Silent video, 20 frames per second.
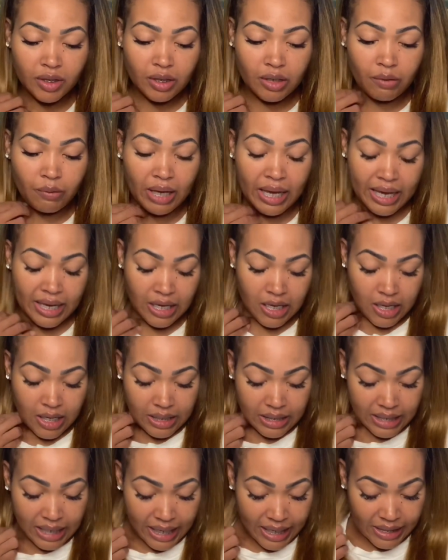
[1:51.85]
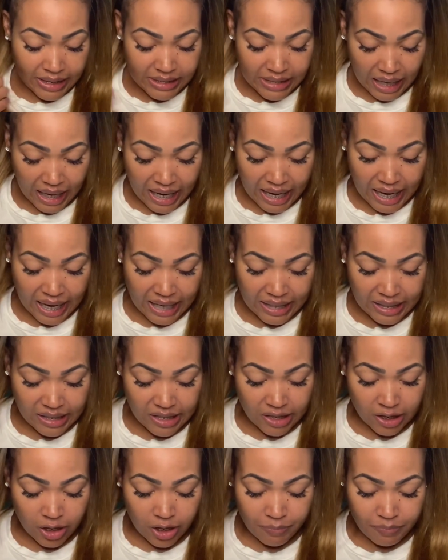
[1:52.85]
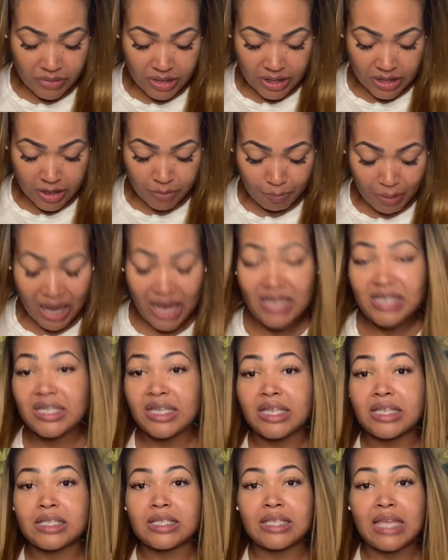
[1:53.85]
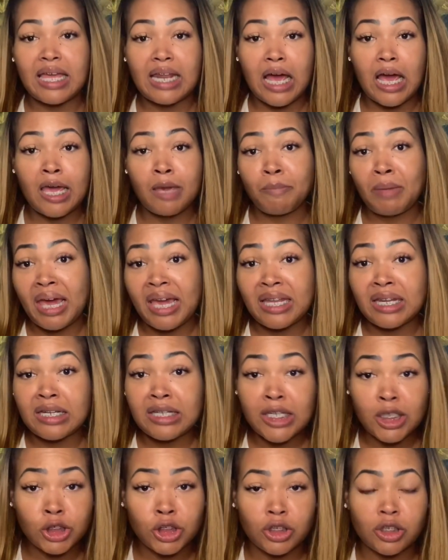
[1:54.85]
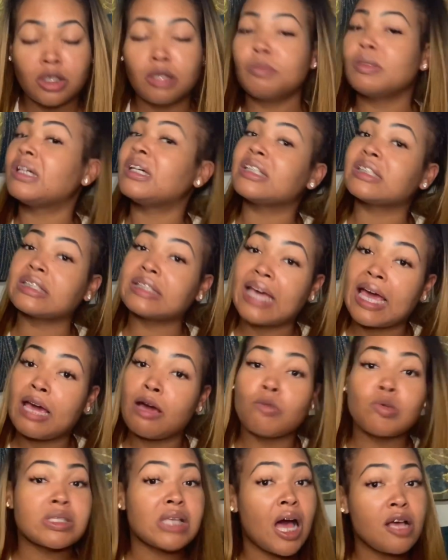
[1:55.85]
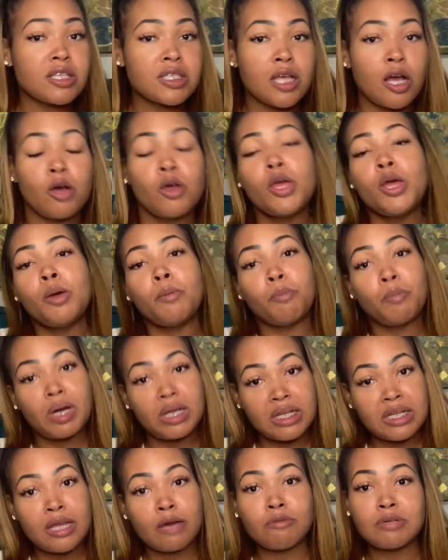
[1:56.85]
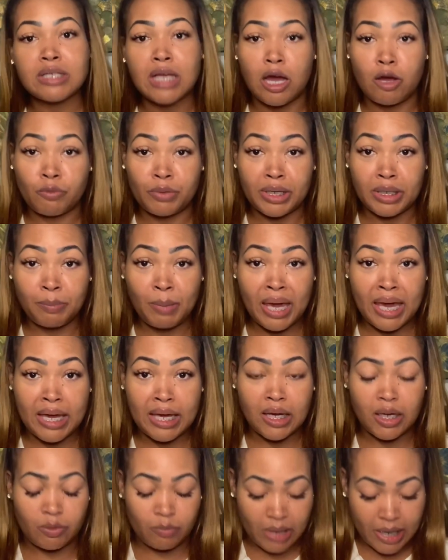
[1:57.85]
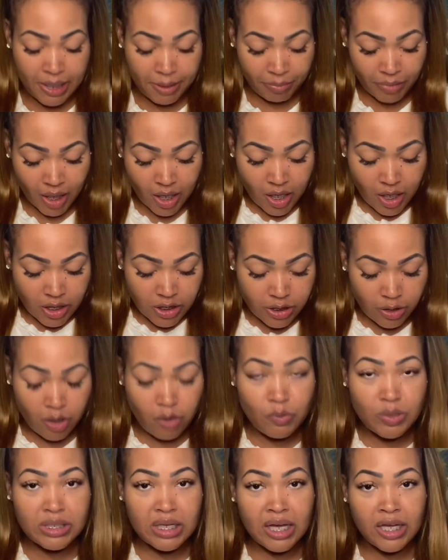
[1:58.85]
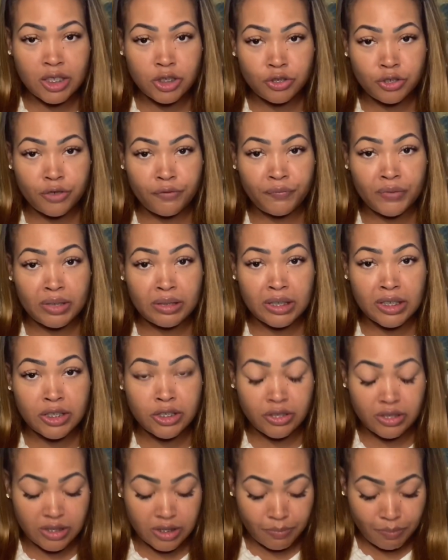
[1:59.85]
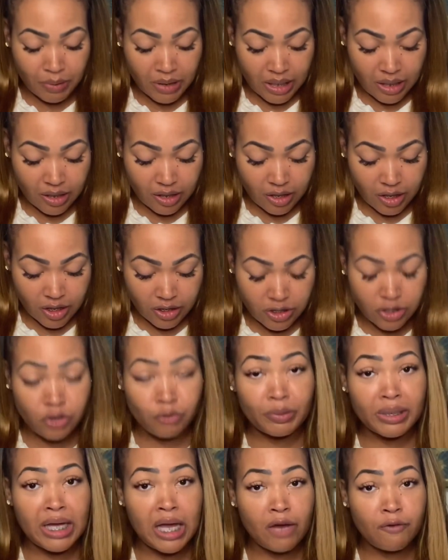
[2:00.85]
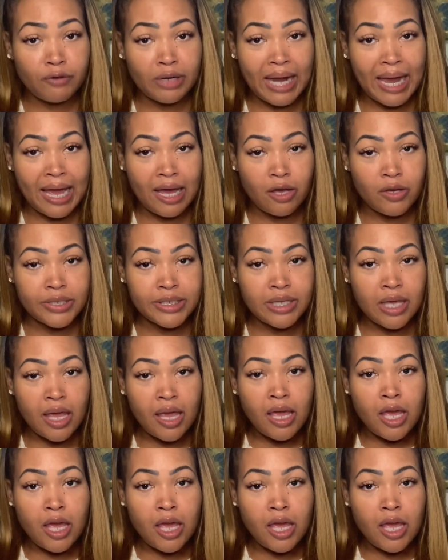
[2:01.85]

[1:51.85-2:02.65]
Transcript: Okay, next, I added up the deposits that I had paid initially because that was also money that was already paid, right? So it was $150 to the recovery house,